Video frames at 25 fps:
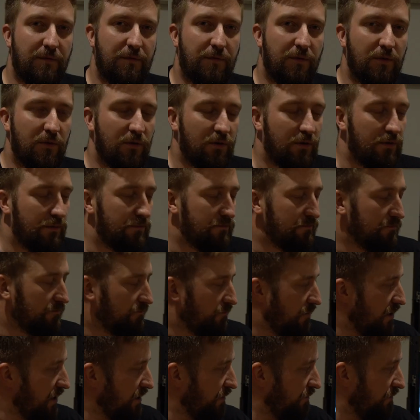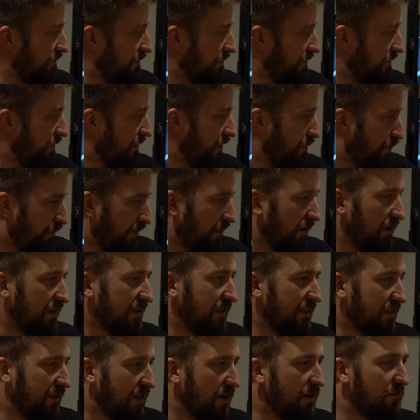for? Well, the
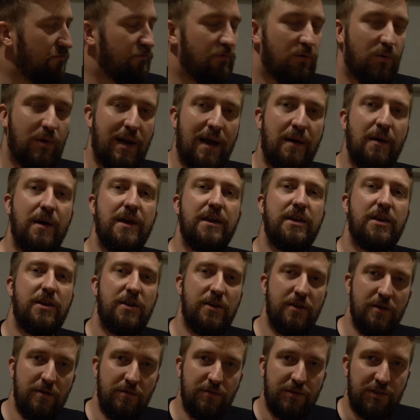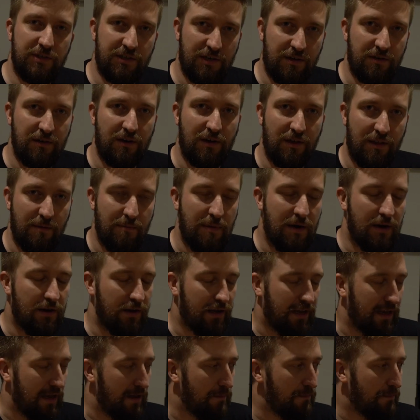price is going to rule out a huge chunk of the
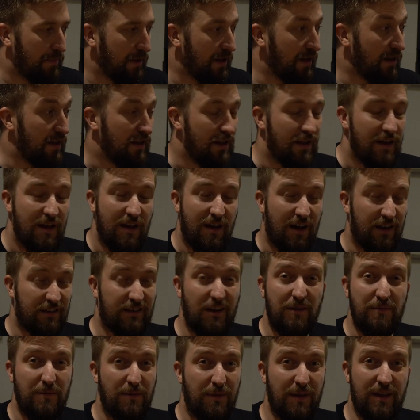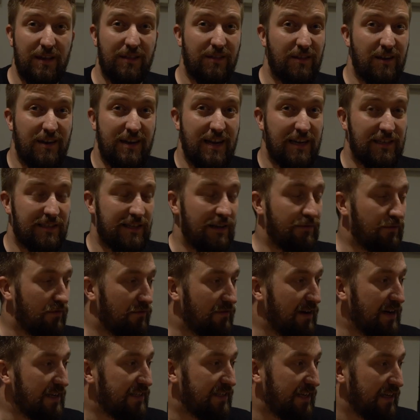market, but I don't think that Next Level
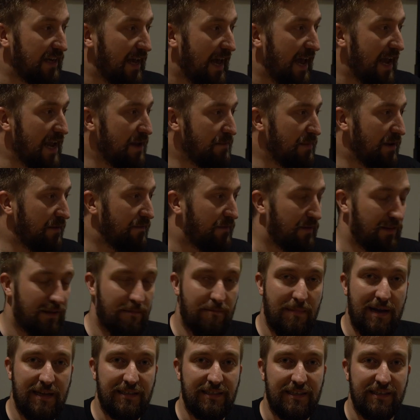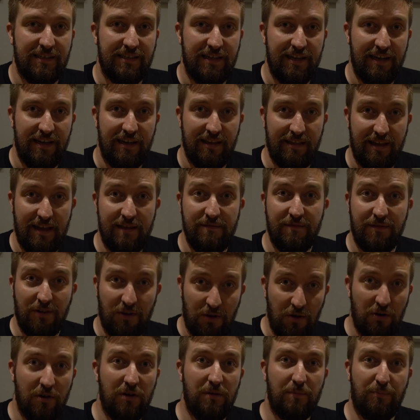Racing are aiming for the masses here. They've
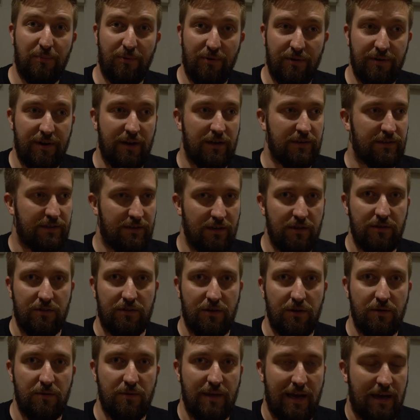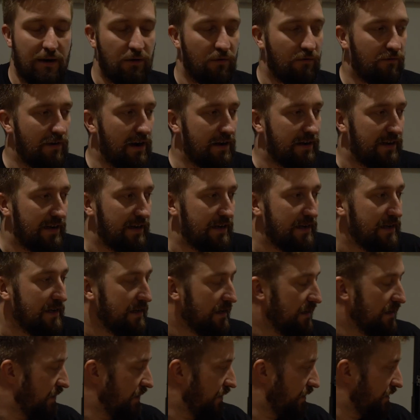got products that do that already.
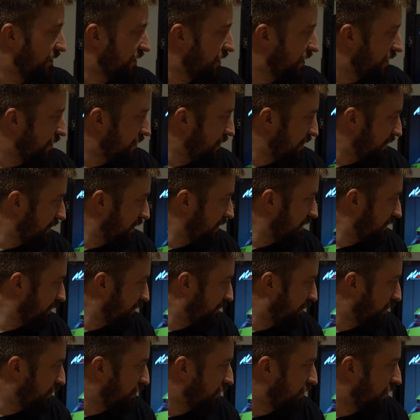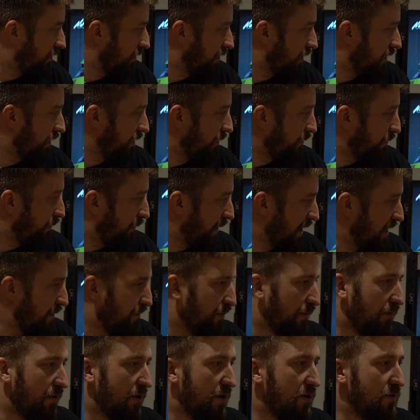No, this is for
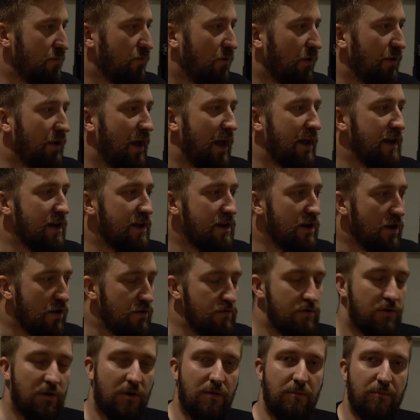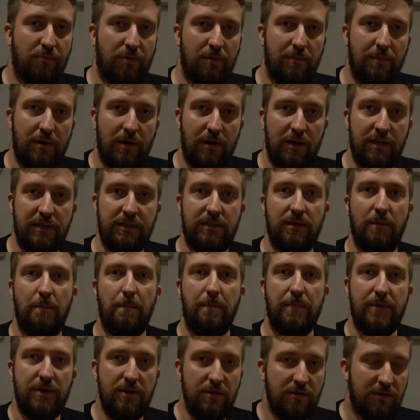people who want a no compromise,
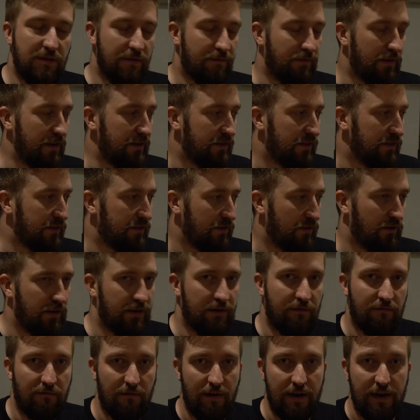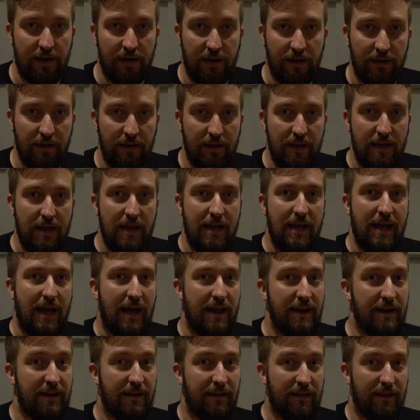beautifully designed rig.
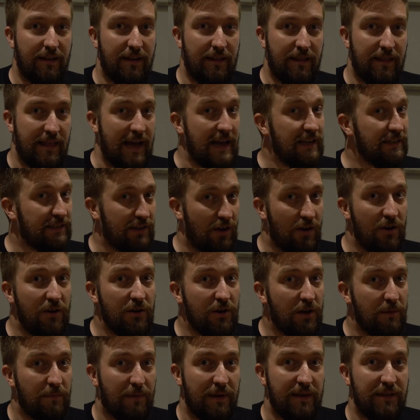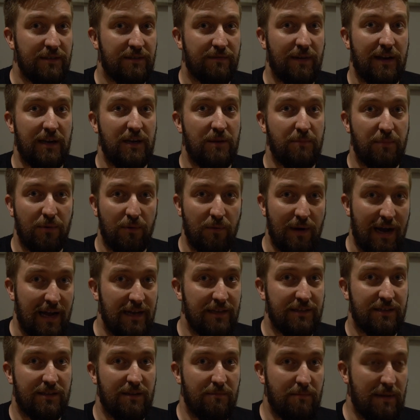And that's arguably as valuable
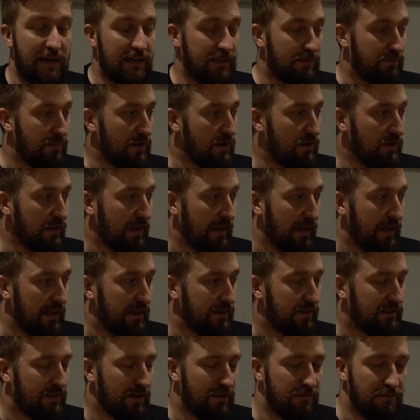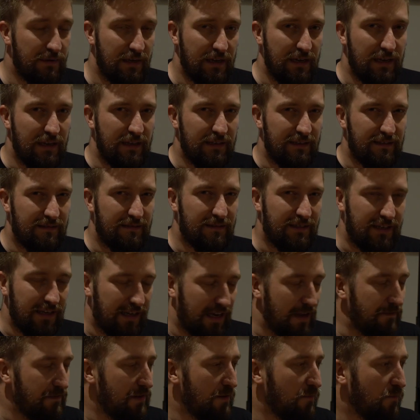as the mass market. So to
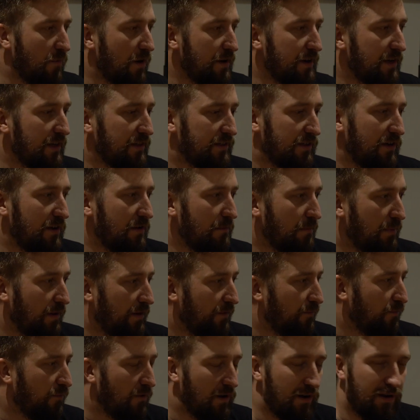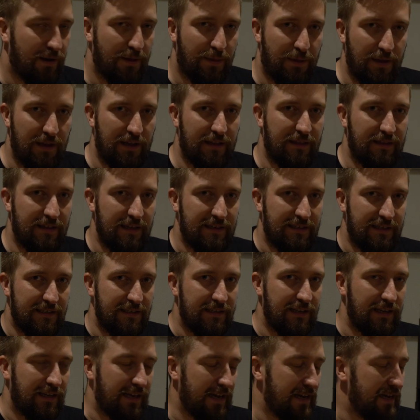give you one example of why I think this is
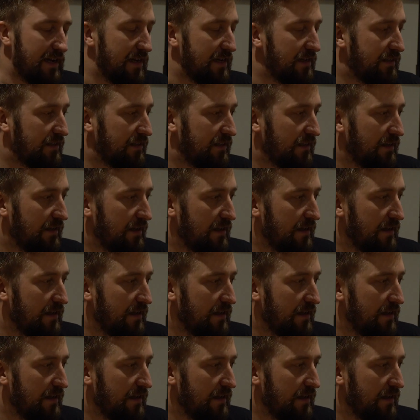the case,